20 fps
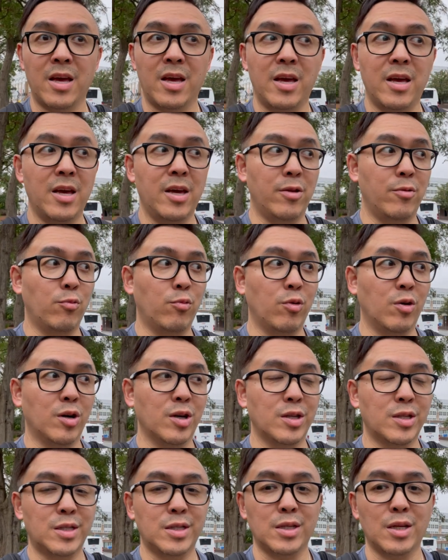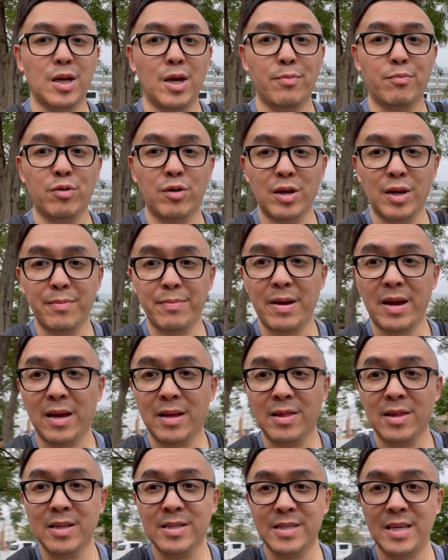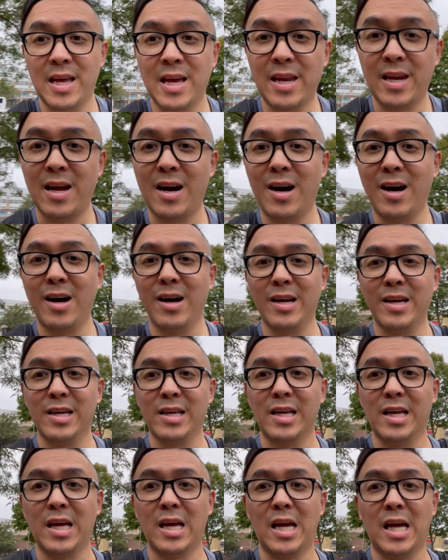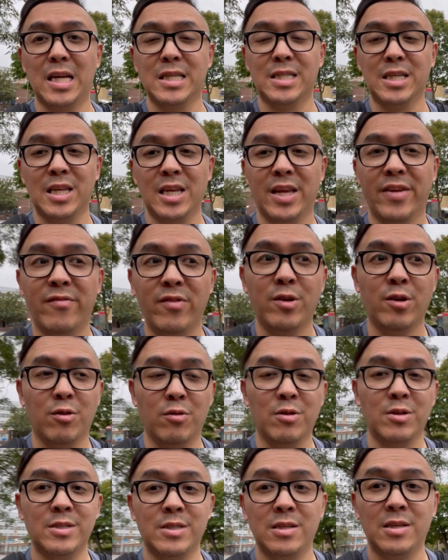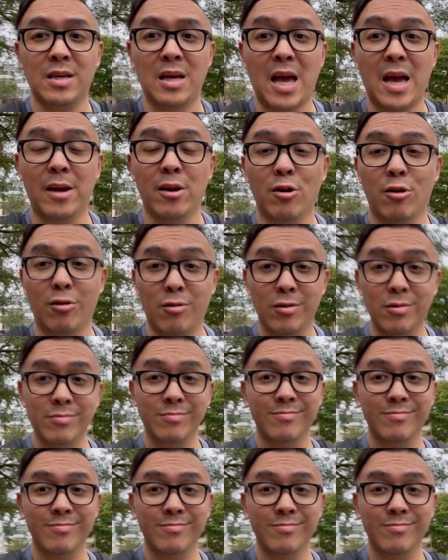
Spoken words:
It was pretty painless and I didn't even notice at all.